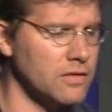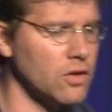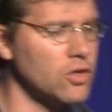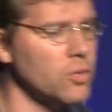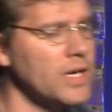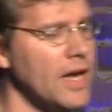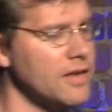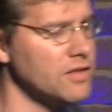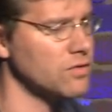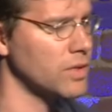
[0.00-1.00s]
And so
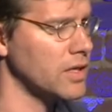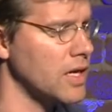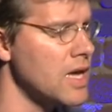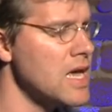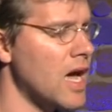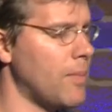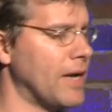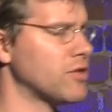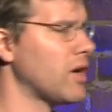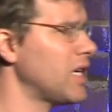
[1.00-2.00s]
Kubernetes is really
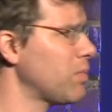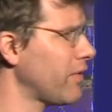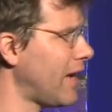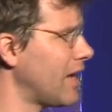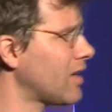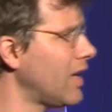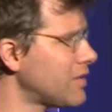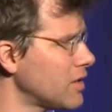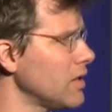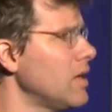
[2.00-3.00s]
about trying to provide a
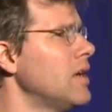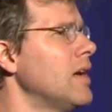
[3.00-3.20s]
cluster,